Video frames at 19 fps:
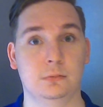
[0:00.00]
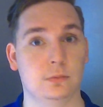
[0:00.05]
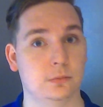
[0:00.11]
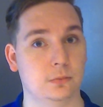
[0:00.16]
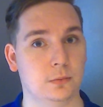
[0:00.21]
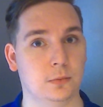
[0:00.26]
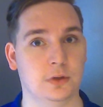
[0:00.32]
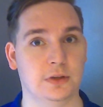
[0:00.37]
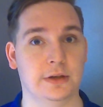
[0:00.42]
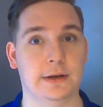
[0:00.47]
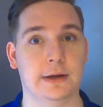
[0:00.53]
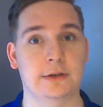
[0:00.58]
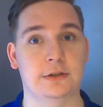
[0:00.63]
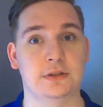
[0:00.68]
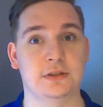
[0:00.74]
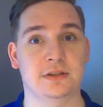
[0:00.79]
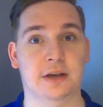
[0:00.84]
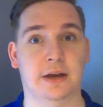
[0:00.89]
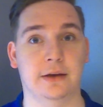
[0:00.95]
What did I
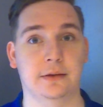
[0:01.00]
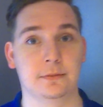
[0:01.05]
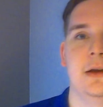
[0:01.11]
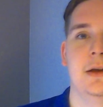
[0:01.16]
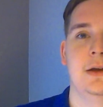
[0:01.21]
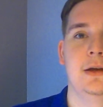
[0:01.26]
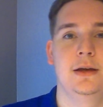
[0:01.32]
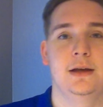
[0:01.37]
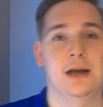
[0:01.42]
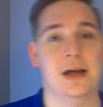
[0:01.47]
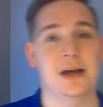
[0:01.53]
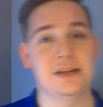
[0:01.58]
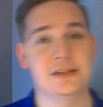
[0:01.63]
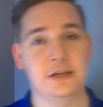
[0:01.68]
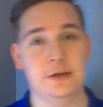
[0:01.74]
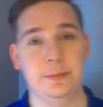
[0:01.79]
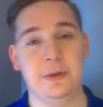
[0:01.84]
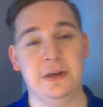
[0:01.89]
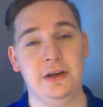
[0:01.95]
just say?
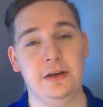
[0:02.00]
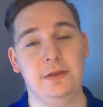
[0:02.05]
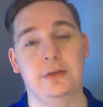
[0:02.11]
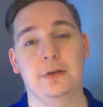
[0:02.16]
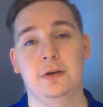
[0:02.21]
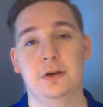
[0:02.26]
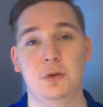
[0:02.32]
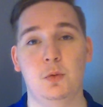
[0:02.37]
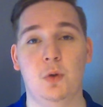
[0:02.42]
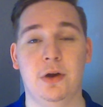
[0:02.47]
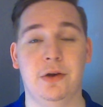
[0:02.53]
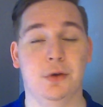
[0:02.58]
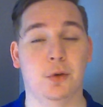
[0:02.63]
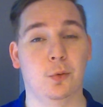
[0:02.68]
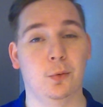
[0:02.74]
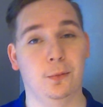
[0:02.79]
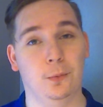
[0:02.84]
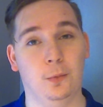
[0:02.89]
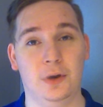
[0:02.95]
SCP-31,
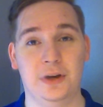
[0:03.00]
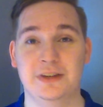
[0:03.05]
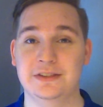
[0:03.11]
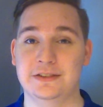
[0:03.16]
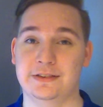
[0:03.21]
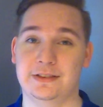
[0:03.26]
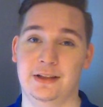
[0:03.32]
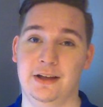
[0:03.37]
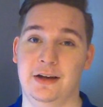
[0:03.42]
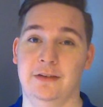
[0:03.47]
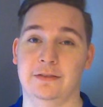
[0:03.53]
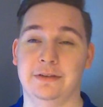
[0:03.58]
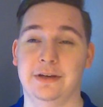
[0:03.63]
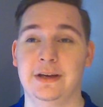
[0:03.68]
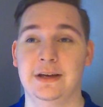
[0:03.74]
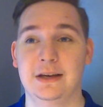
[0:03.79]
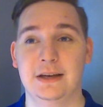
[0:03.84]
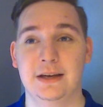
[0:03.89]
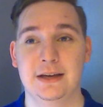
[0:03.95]
What is Love?
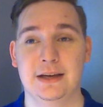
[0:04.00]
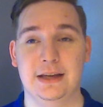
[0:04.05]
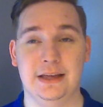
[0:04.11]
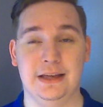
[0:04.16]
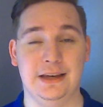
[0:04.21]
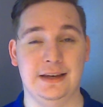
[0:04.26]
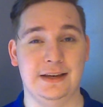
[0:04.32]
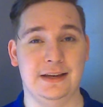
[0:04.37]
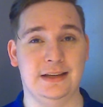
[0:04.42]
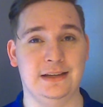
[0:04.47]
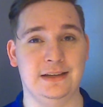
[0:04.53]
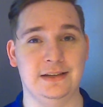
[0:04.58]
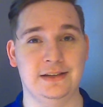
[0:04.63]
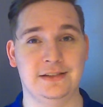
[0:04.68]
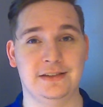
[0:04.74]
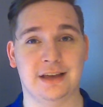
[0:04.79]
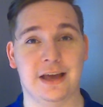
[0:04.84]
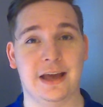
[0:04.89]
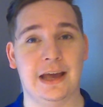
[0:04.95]
It
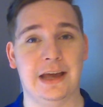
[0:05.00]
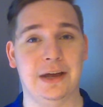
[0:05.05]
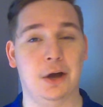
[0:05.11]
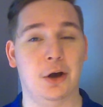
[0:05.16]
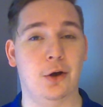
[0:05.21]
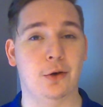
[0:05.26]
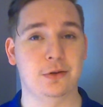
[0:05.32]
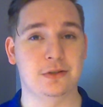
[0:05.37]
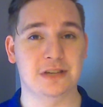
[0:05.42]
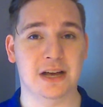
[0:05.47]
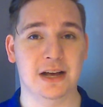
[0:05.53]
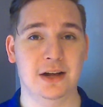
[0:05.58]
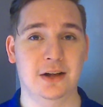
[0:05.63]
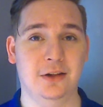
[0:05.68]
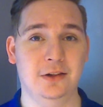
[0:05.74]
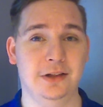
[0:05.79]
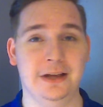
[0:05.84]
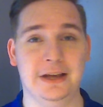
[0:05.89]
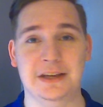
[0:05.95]
is a
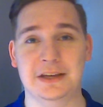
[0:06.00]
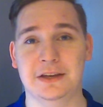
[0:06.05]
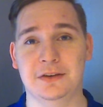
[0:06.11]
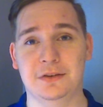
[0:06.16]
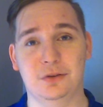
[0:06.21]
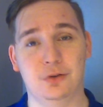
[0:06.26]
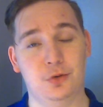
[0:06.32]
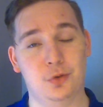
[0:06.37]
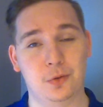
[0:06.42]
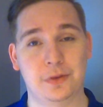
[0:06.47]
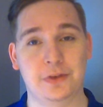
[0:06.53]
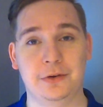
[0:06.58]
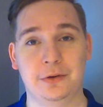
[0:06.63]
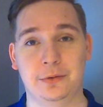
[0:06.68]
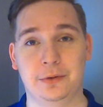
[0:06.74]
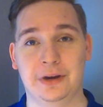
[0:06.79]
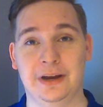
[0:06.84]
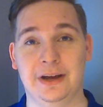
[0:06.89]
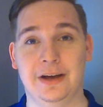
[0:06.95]
hotel in North
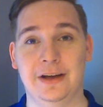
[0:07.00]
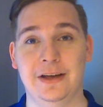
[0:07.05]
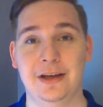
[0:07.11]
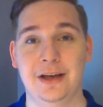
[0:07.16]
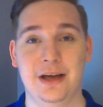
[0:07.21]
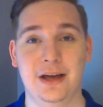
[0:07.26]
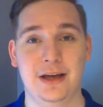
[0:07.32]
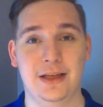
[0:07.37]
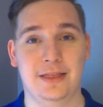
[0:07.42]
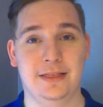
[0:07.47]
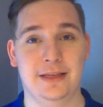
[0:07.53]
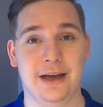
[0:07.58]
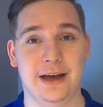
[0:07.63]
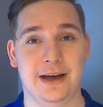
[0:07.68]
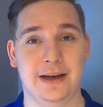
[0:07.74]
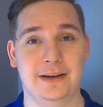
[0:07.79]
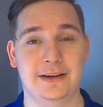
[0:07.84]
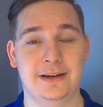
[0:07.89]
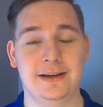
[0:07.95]
Korea
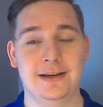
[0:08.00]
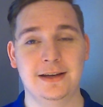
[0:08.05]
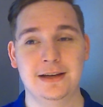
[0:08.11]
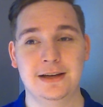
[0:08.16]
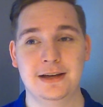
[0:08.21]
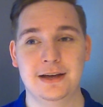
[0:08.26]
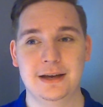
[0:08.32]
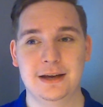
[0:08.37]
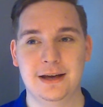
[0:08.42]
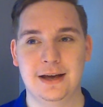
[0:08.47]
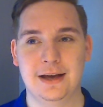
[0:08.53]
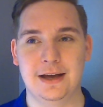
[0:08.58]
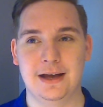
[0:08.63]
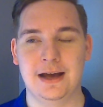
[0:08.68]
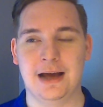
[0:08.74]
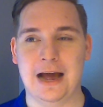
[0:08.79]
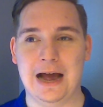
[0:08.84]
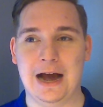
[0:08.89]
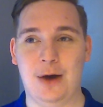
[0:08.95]
that
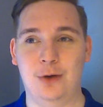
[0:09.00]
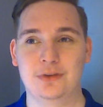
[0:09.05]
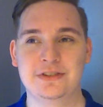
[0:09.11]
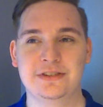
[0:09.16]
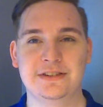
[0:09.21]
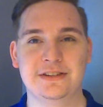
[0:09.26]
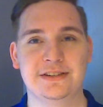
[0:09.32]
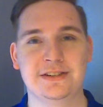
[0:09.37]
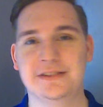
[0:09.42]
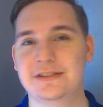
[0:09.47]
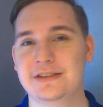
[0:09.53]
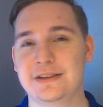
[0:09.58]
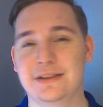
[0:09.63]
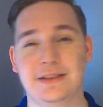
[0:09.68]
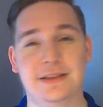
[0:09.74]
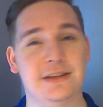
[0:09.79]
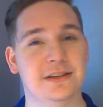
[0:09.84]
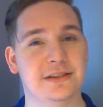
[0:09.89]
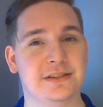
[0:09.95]
houses
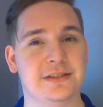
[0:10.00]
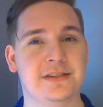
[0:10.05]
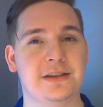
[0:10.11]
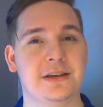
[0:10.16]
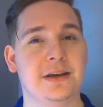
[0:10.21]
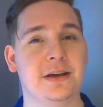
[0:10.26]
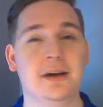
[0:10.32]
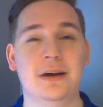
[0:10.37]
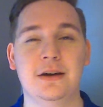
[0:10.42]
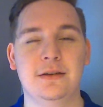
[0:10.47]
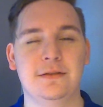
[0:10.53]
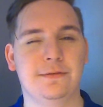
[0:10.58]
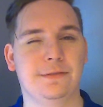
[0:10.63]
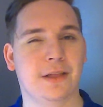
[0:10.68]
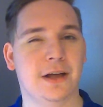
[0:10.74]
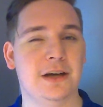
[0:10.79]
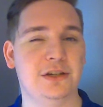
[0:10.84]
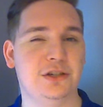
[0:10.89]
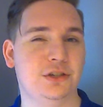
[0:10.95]
this
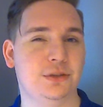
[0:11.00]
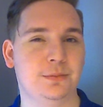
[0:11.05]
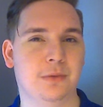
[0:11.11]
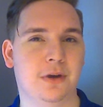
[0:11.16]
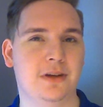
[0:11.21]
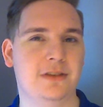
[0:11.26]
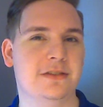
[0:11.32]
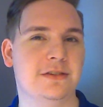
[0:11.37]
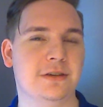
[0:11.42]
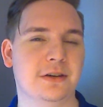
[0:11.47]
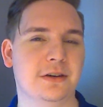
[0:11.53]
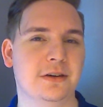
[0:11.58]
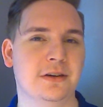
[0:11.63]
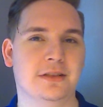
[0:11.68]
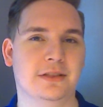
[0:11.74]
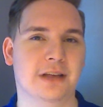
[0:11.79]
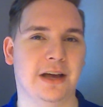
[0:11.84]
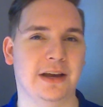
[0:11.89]
flesh monster that